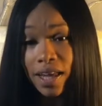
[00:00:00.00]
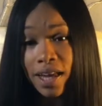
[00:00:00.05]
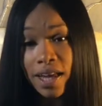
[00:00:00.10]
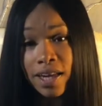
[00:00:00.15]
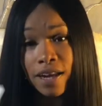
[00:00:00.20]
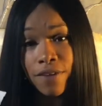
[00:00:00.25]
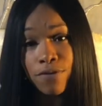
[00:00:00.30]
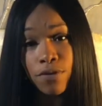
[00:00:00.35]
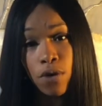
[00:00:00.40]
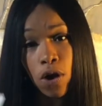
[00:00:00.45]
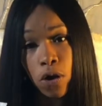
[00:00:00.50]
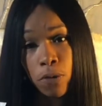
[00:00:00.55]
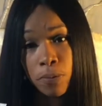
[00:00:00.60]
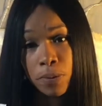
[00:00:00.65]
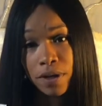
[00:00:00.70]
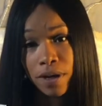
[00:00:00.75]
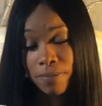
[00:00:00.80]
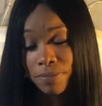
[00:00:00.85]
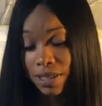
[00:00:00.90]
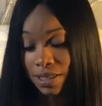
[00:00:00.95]
And if you
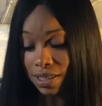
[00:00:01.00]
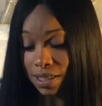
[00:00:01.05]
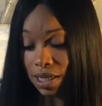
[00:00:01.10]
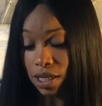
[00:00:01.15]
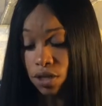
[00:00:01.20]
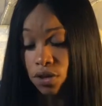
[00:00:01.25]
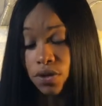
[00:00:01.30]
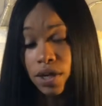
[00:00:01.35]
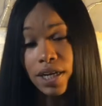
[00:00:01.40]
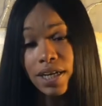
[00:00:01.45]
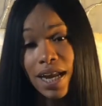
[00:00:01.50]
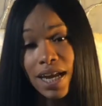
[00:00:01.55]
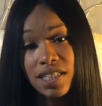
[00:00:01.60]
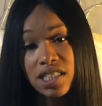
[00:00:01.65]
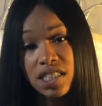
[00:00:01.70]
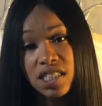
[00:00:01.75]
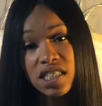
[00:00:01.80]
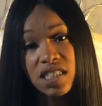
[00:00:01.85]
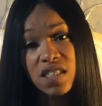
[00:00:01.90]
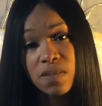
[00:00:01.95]
open up the tea, you can
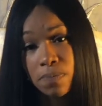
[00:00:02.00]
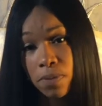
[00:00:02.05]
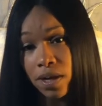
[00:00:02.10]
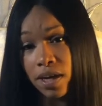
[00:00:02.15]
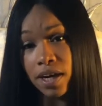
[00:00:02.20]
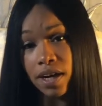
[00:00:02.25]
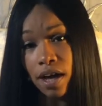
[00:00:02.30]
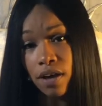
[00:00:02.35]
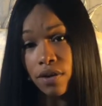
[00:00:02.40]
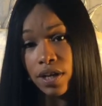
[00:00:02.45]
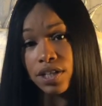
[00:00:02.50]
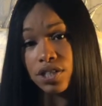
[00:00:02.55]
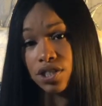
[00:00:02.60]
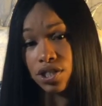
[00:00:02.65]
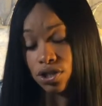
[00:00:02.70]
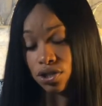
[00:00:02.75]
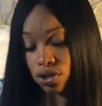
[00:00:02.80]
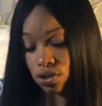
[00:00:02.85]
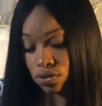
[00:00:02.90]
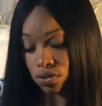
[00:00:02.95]
actually spread it out into
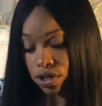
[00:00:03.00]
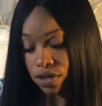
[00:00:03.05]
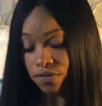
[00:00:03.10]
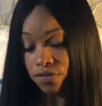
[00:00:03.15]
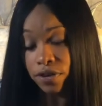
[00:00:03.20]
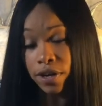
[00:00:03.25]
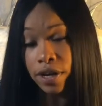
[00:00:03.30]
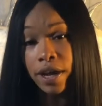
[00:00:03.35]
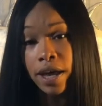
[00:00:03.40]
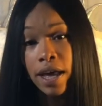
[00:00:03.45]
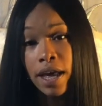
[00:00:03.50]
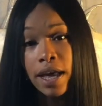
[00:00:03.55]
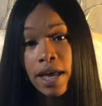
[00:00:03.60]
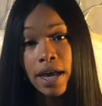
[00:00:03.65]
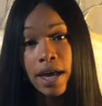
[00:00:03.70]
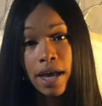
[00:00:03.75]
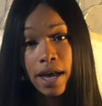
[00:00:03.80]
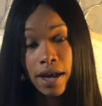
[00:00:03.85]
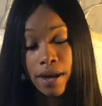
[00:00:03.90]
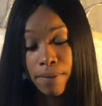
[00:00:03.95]
two different
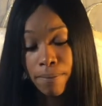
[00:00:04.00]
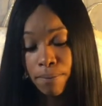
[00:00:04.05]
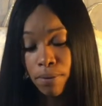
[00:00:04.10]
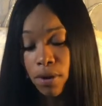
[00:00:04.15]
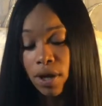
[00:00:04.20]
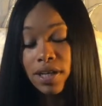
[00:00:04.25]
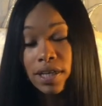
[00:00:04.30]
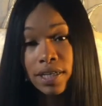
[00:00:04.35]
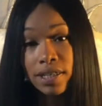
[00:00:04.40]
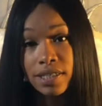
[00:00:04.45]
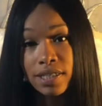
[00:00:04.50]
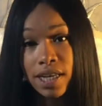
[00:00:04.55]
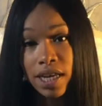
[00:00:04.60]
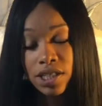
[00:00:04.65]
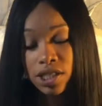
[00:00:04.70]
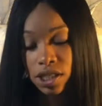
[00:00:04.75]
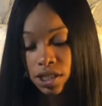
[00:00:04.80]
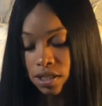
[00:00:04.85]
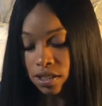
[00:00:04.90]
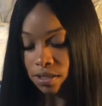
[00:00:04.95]
boiling
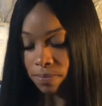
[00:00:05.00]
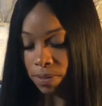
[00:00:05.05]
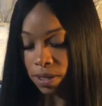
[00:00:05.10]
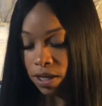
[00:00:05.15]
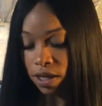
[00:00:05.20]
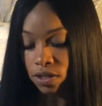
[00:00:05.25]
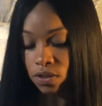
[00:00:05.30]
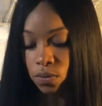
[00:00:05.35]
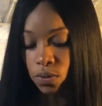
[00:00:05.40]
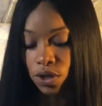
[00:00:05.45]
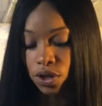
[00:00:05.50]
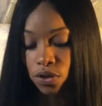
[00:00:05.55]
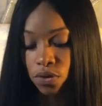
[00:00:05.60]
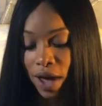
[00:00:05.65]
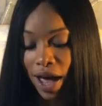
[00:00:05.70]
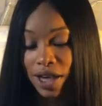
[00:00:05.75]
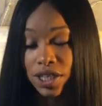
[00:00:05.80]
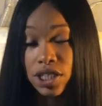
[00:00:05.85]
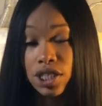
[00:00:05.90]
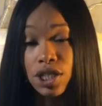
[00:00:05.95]
sessions, because when you
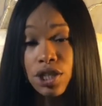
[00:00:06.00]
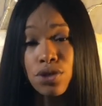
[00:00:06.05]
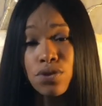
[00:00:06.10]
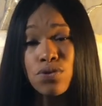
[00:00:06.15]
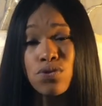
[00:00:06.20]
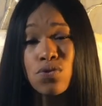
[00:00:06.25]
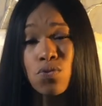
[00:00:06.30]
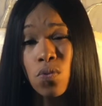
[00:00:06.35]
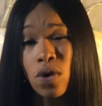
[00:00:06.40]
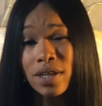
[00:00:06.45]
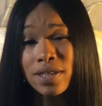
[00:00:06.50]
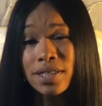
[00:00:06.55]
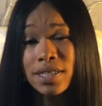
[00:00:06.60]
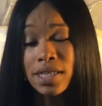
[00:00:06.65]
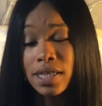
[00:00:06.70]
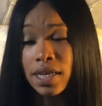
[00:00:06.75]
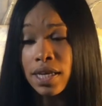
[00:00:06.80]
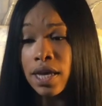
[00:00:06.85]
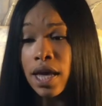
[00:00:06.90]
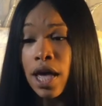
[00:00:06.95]
actually use one
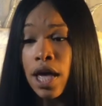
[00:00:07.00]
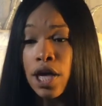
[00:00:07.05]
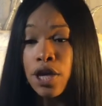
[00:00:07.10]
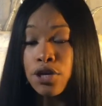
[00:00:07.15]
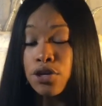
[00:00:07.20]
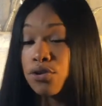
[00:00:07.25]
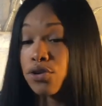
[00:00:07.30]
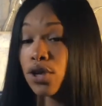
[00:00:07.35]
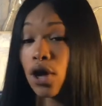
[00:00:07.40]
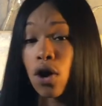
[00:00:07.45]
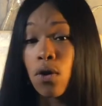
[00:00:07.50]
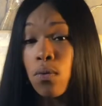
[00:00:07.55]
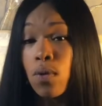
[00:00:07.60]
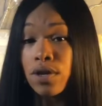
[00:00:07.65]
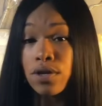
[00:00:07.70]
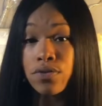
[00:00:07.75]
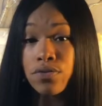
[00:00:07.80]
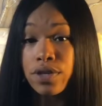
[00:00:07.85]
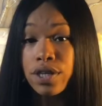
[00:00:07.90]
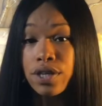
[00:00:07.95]
tea, you don't
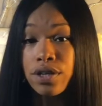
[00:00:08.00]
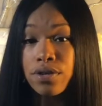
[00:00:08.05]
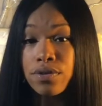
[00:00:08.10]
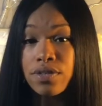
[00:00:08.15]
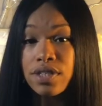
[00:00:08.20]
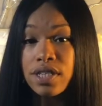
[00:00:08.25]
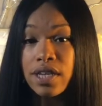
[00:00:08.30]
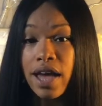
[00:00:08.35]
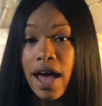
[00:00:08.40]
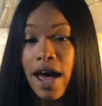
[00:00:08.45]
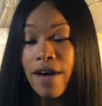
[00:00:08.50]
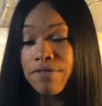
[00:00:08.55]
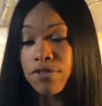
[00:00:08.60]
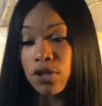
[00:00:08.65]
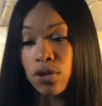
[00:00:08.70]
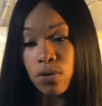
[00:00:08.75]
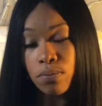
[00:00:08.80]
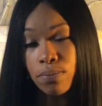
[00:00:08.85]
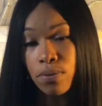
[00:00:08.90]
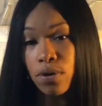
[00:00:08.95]
want to reuse it. After
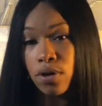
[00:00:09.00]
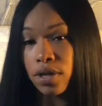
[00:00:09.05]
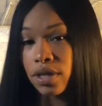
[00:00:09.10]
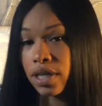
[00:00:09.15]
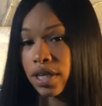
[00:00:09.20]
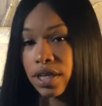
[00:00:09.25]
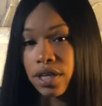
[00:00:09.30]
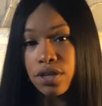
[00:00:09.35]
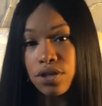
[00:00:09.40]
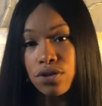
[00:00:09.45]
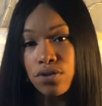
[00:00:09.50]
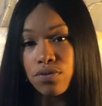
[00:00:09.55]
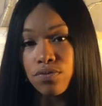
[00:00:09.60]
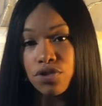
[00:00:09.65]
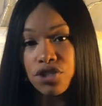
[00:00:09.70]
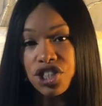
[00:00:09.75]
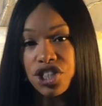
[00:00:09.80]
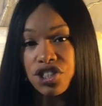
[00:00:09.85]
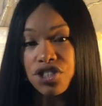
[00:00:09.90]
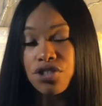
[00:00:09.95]
you boil it, you
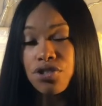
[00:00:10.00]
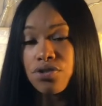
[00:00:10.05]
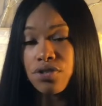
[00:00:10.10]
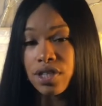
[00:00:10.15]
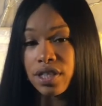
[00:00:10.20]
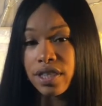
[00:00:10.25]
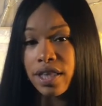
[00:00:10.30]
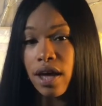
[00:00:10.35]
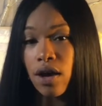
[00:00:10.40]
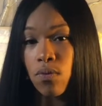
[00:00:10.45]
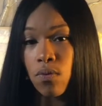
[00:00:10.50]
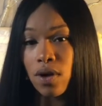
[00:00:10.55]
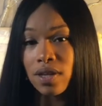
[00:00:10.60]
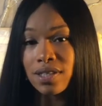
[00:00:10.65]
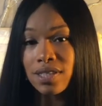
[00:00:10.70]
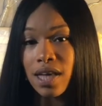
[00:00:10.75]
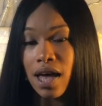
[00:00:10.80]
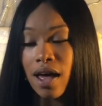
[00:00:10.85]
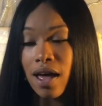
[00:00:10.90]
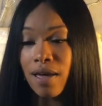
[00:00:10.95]
just use it that one
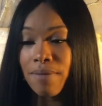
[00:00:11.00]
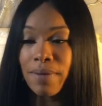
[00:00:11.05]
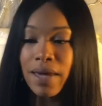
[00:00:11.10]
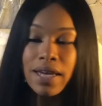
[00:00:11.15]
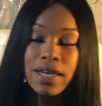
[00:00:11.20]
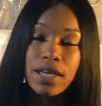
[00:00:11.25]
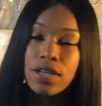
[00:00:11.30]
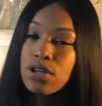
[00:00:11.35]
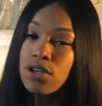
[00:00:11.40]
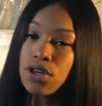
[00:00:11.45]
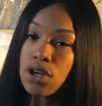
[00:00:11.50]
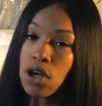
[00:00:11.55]
time, and then you